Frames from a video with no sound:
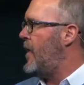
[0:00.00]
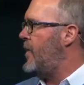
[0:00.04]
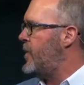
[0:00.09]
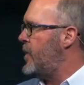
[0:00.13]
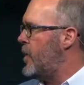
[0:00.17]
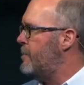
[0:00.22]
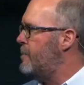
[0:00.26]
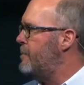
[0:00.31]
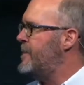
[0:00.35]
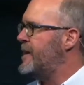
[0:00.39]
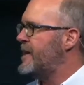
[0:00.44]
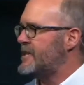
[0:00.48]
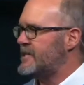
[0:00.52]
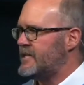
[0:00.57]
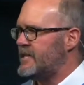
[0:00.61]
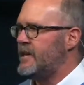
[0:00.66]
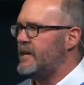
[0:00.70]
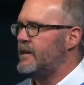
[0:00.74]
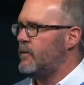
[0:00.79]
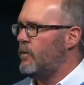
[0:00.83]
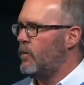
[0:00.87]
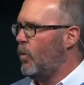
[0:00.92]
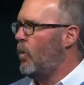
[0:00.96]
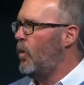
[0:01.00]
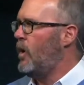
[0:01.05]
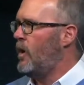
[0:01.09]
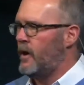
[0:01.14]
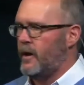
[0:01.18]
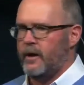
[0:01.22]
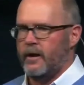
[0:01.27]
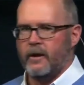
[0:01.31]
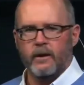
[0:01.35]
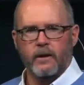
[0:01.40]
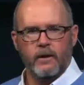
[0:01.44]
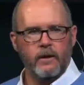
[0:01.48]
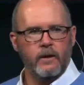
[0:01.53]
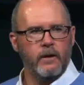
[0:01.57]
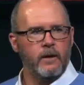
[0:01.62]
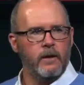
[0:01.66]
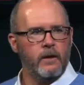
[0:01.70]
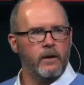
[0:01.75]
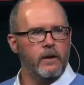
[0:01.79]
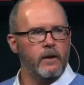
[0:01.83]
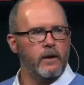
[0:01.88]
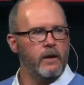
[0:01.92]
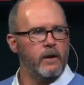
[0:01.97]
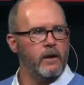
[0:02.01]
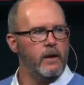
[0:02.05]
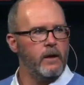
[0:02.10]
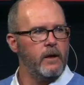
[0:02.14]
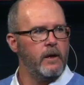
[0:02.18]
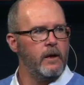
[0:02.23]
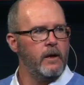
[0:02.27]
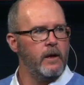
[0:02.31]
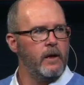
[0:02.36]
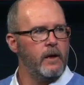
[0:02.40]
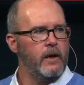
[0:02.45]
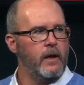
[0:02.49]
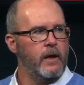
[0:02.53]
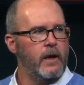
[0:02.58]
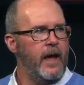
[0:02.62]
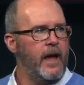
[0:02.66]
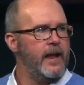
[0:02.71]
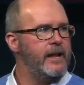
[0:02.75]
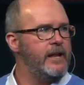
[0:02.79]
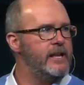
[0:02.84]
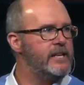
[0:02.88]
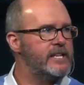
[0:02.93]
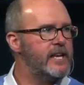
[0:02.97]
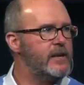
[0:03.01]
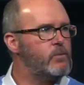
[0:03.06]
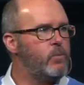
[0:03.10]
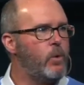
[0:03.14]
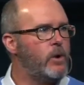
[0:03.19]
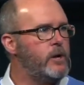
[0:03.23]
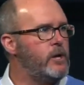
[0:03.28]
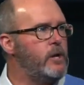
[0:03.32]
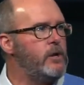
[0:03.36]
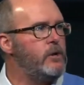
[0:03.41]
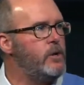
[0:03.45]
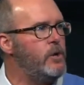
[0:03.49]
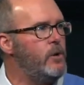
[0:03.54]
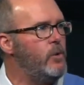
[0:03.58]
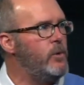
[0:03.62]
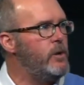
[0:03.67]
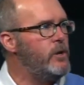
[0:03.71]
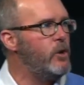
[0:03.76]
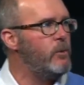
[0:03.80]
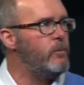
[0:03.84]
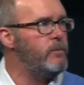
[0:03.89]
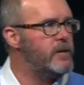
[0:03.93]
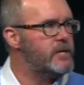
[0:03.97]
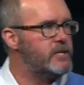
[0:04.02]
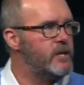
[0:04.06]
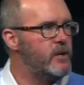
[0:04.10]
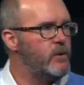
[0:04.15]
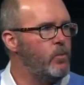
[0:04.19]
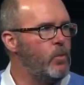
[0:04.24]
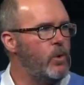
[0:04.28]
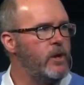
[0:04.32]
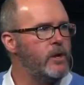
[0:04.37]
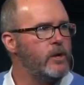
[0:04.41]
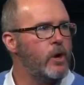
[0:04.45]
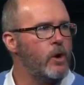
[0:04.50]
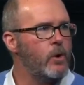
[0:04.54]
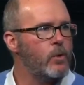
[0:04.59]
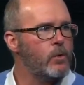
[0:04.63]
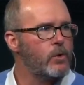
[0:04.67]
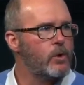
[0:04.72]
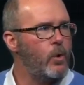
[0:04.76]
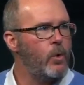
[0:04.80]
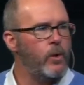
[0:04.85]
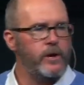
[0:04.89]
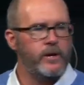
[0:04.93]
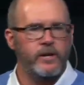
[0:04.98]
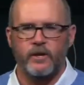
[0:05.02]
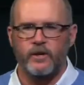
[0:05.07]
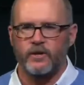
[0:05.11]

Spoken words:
And they're missing one. And he said, what do you do when you're missing one gold coin?